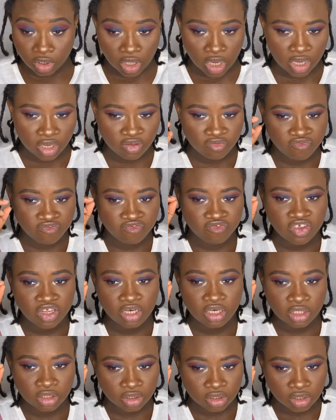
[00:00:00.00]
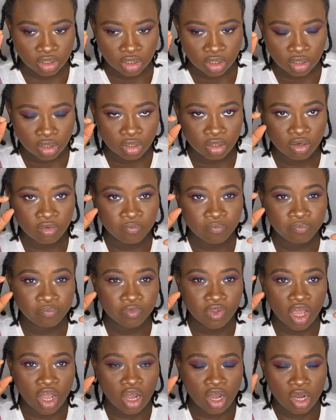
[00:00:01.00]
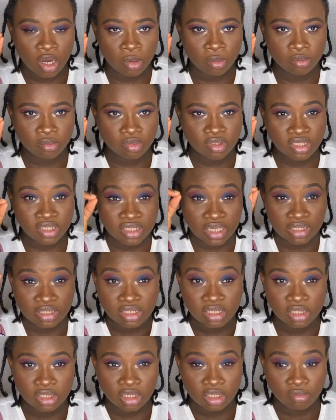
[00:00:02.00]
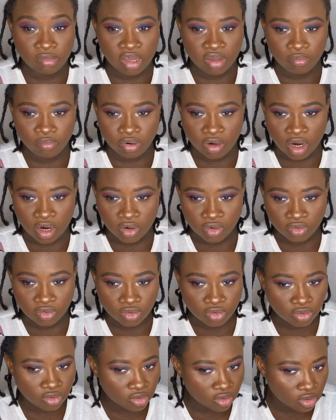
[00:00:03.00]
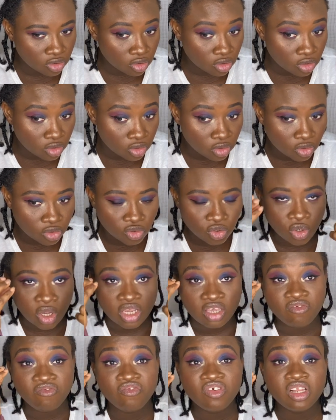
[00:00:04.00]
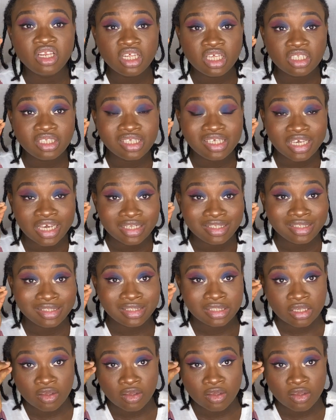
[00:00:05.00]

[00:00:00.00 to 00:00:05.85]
I can feel it setting in my brows. So so I can feel it get